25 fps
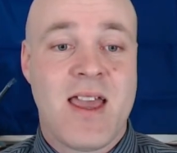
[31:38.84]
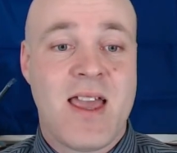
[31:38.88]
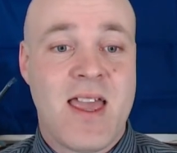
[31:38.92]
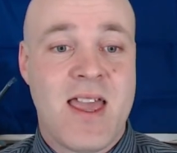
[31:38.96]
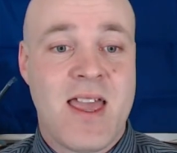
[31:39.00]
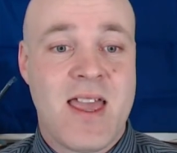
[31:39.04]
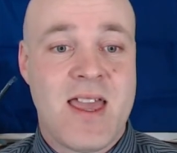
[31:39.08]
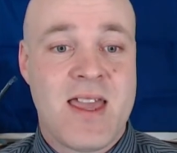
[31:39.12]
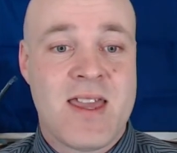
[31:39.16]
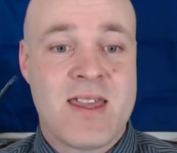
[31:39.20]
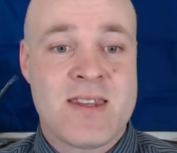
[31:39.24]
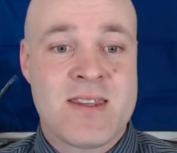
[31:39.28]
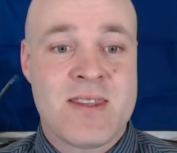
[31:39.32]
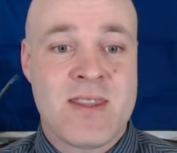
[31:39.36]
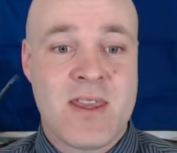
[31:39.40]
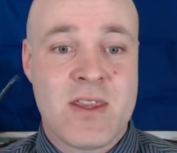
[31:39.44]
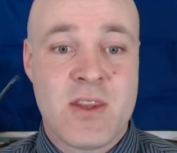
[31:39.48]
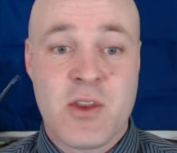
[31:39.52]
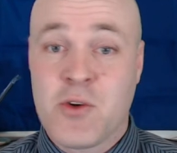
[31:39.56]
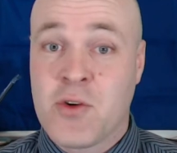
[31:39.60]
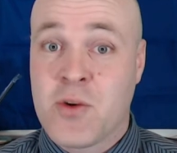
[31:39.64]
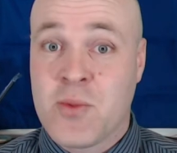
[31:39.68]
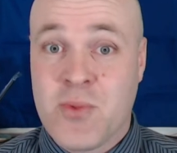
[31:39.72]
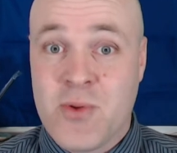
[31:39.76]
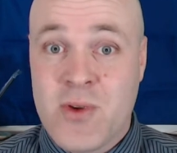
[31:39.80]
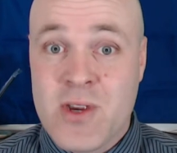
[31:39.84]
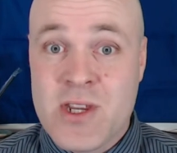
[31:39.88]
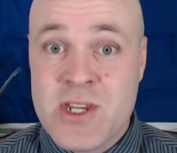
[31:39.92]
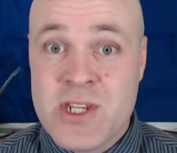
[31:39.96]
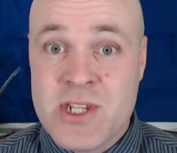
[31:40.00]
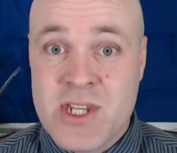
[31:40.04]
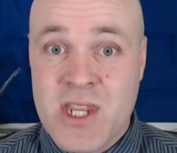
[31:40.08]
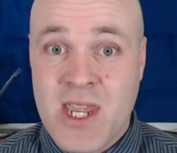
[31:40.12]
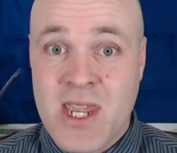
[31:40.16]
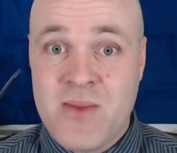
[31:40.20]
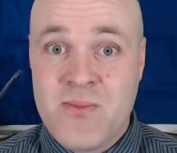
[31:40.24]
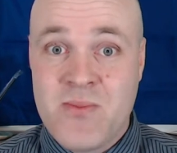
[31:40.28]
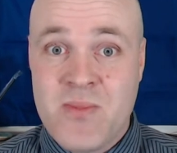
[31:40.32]
and they don't
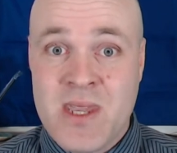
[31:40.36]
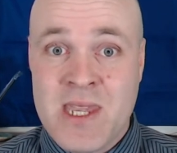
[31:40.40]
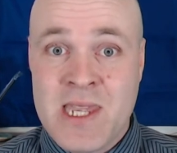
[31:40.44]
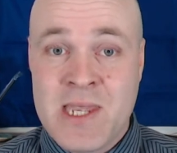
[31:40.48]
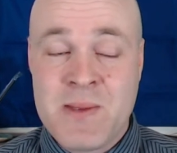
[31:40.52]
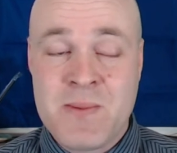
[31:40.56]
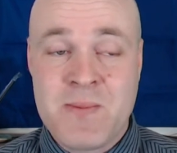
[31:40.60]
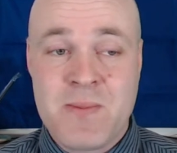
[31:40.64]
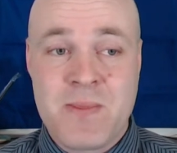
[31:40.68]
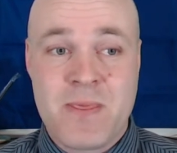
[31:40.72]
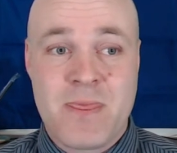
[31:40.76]
appreciate me,